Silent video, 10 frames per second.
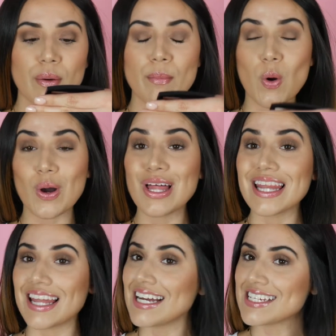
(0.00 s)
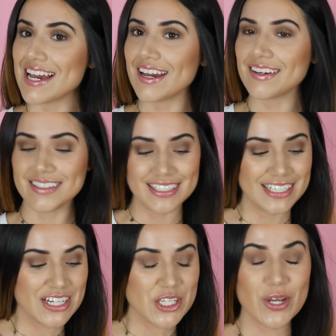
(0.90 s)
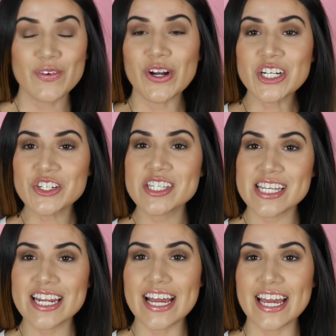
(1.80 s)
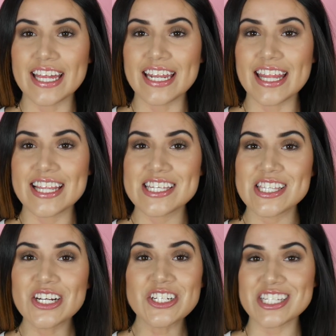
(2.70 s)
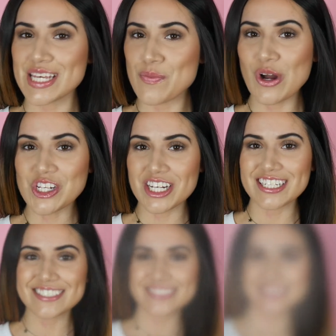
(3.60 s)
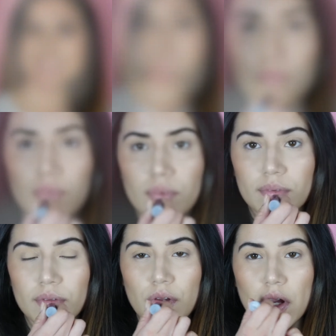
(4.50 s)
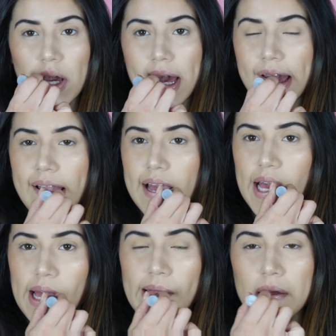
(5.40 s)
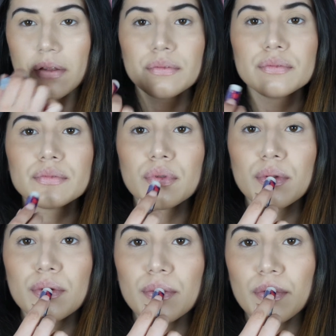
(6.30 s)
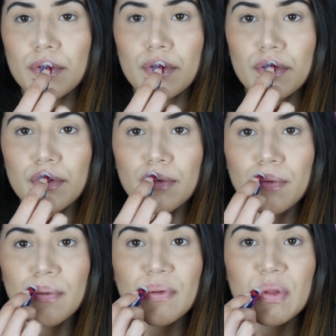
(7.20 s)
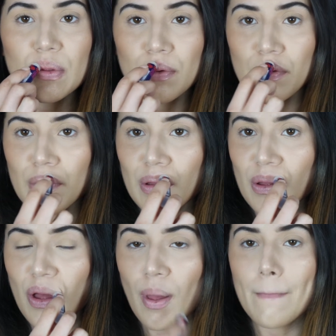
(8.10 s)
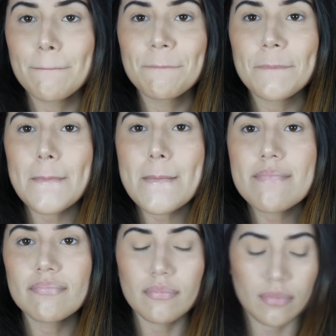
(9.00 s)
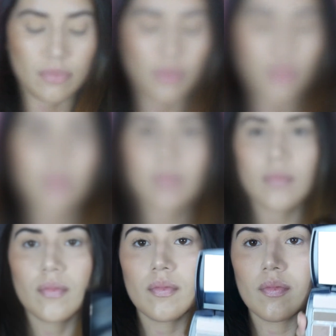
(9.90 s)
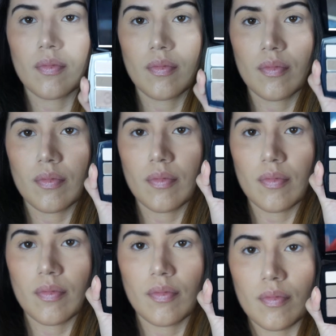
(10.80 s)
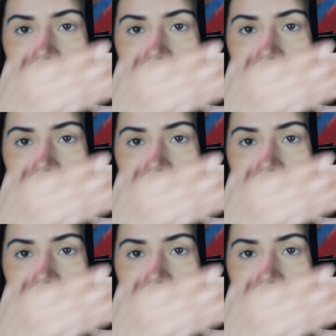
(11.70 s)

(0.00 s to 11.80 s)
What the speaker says: Mocha Latte. So if you're interested in this look, just keep watching. So I'll be starting by moisturizing my lips, and then I'll be giving you a closer look at the